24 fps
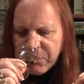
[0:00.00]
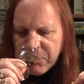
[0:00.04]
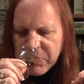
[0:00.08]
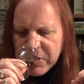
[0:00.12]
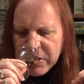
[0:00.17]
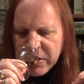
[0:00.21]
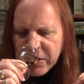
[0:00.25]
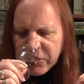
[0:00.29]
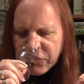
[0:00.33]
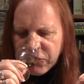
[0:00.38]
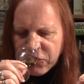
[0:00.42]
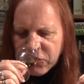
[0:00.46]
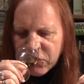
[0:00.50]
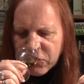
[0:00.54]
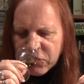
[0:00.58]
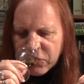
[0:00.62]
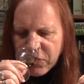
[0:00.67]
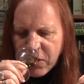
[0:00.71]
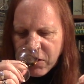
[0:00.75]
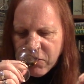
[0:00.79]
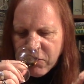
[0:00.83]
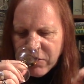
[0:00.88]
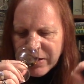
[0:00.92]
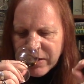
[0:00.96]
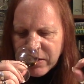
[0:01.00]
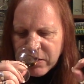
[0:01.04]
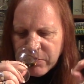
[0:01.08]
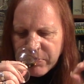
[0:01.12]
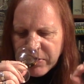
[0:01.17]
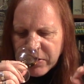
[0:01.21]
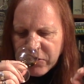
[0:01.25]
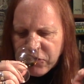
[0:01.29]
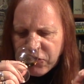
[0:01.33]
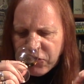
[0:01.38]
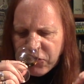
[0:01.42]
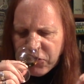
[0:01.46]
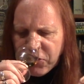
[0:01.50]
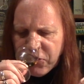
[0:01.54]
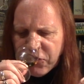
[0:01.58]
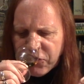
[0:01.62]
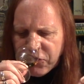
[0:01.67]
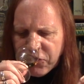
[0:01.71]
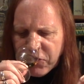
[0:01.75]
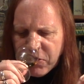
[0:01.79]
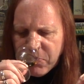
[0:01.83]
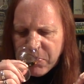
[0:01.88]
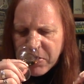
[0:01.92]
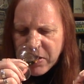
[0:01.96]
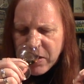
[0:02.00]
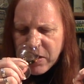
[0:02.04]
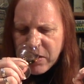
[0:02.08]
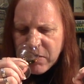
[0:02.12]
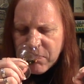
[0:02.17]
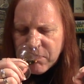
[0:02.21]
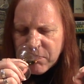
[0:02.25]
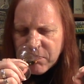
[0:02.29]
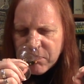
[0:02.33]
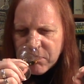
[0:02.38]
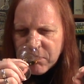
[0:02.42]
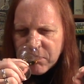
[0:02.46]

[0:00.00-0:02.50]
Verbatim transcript: medicinal note, a little bit of T C P,